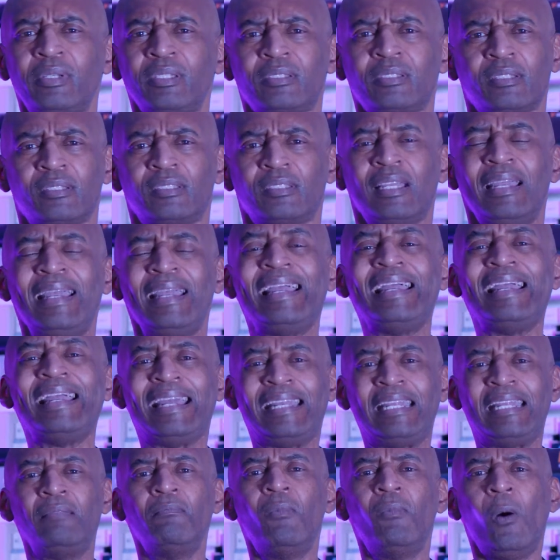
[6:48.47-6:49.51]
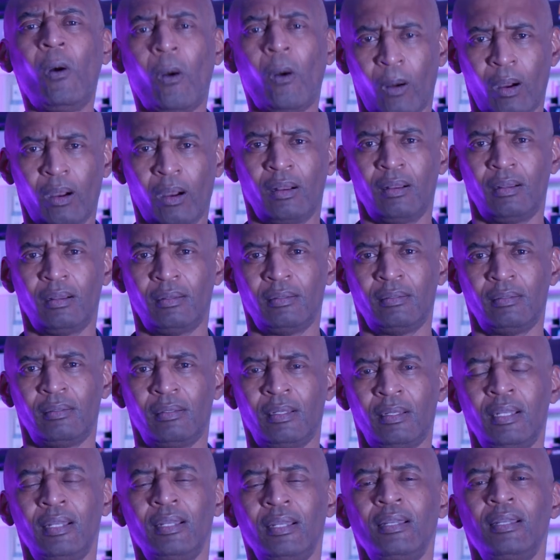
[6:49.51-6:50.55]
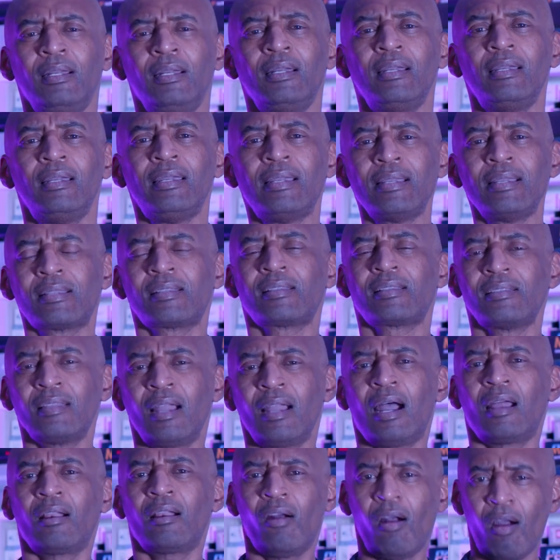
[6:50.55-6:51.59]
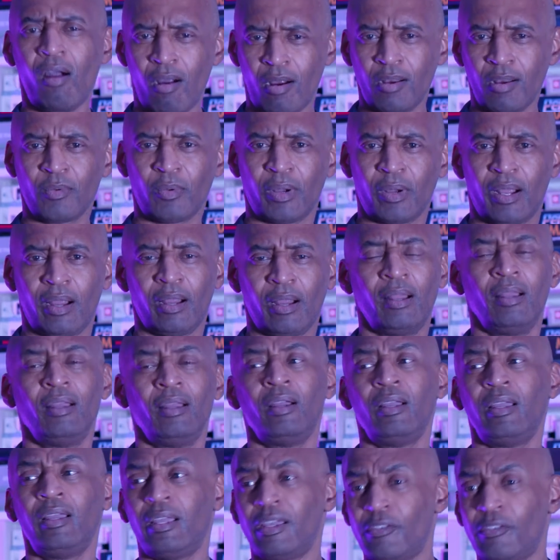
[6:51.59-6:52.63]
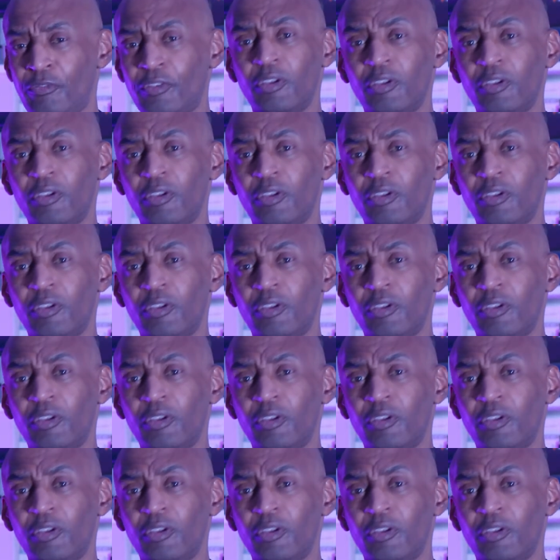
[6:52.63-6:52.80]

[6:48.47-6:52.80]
business anymore. It's not hardware. If